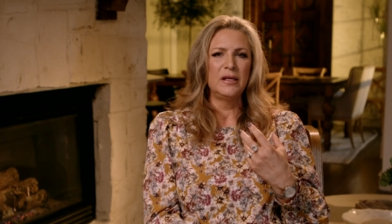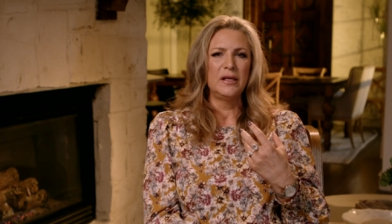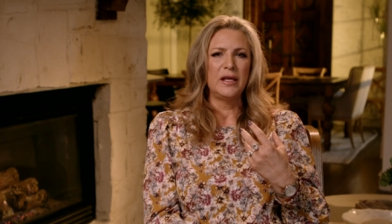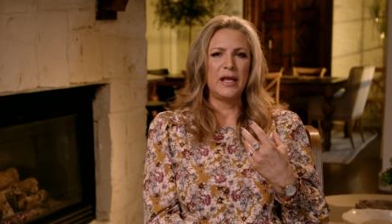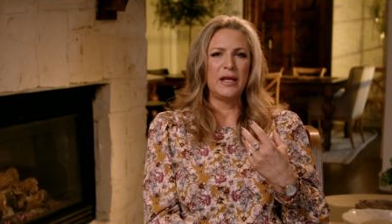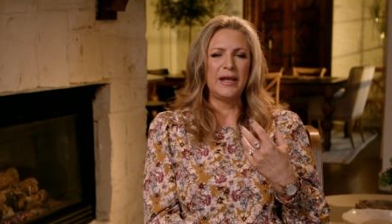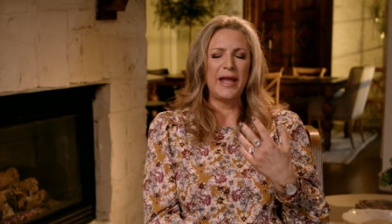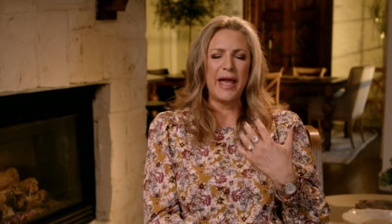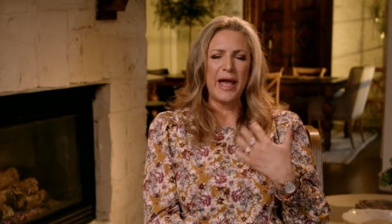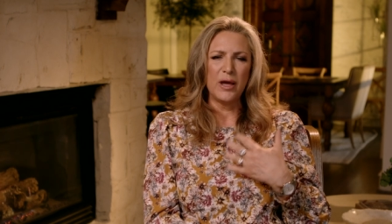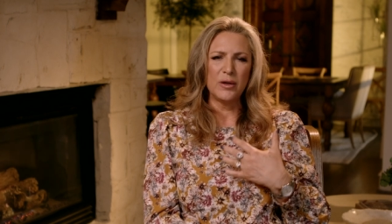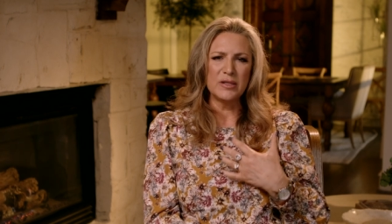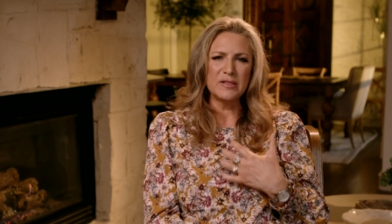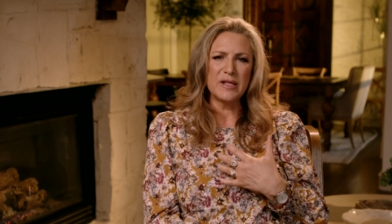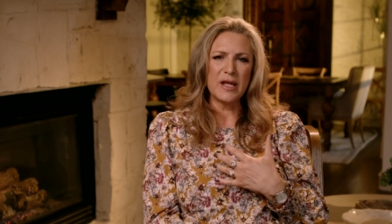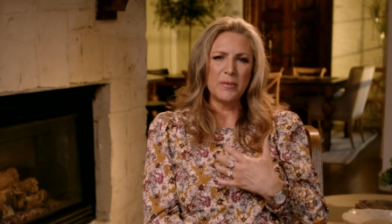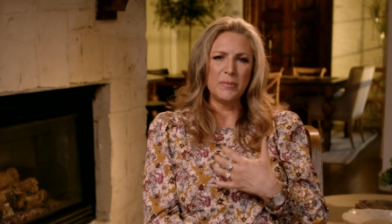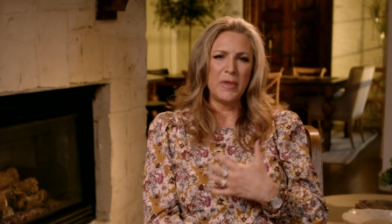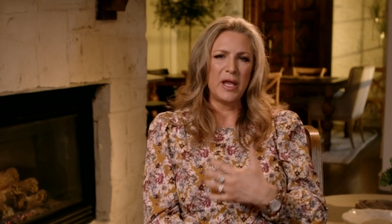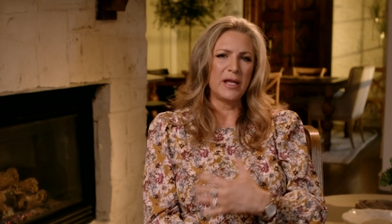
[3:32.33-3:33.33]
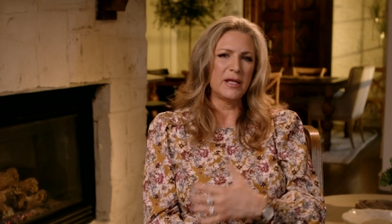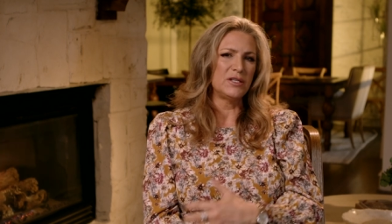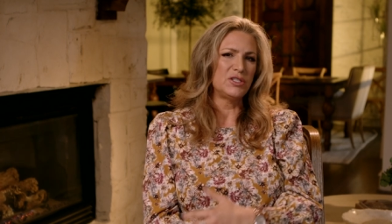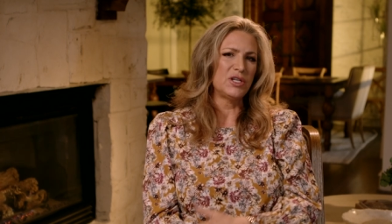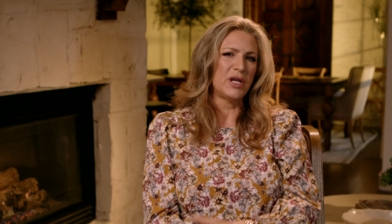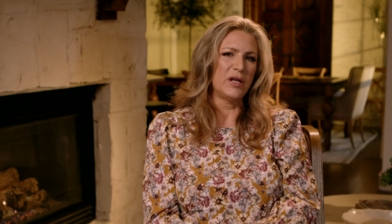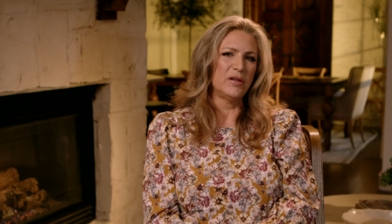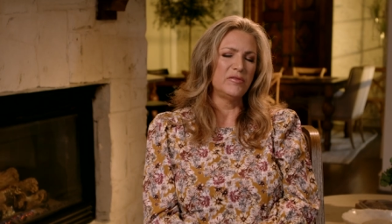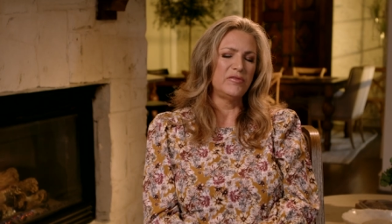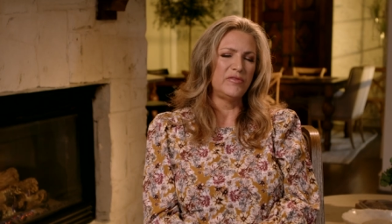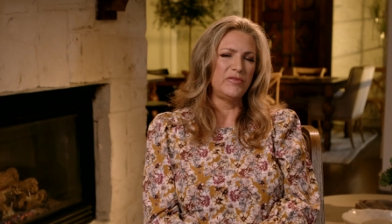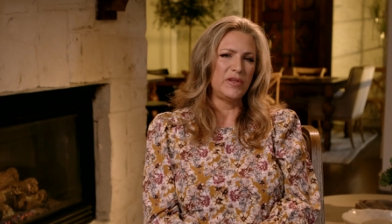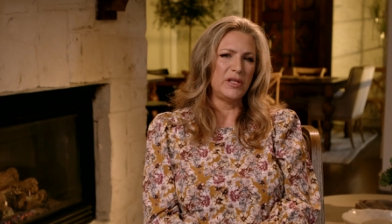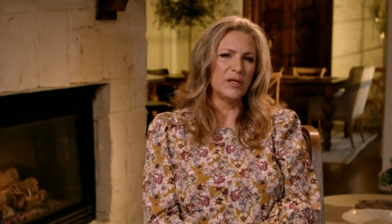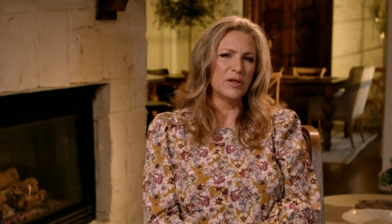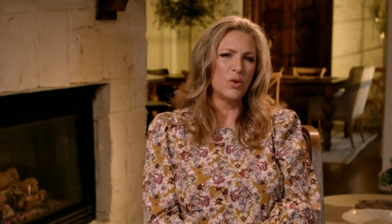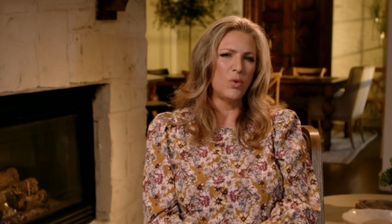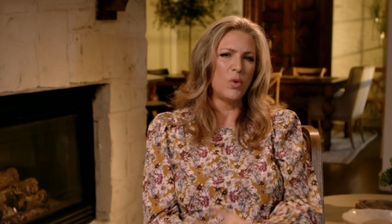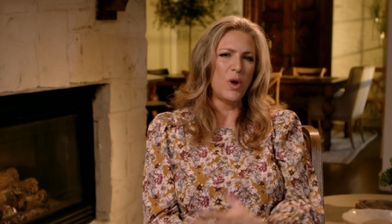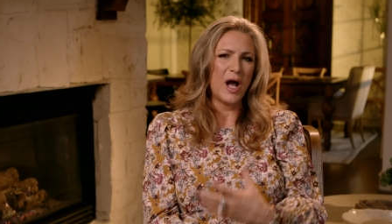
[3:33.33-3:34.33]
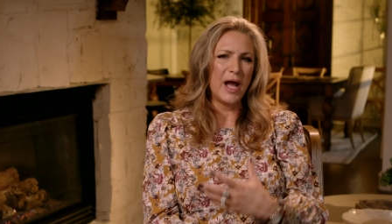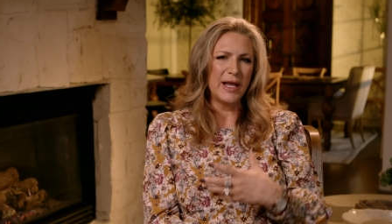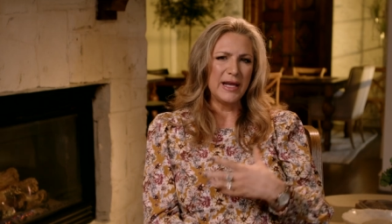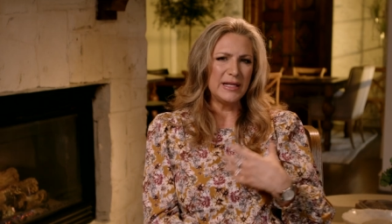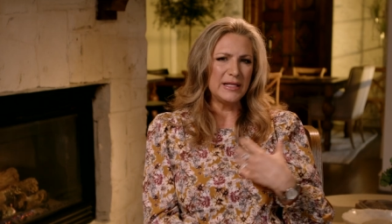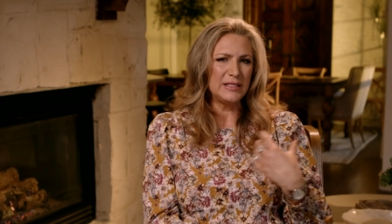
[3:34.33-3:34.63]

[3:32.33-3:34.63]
and how does that make a child feel why